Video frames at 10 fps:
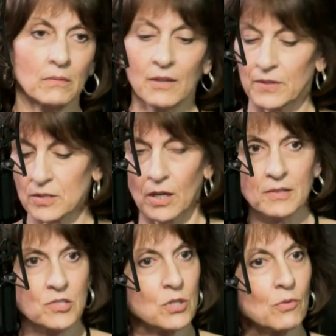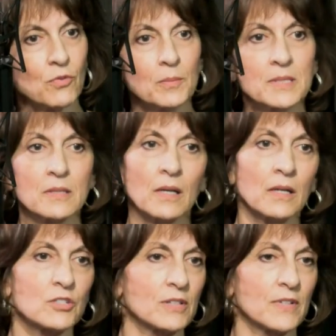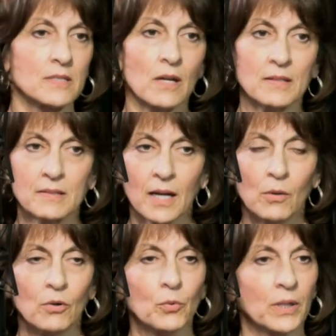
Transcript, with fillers: if it's a hot stone for massage if it's hot towels we're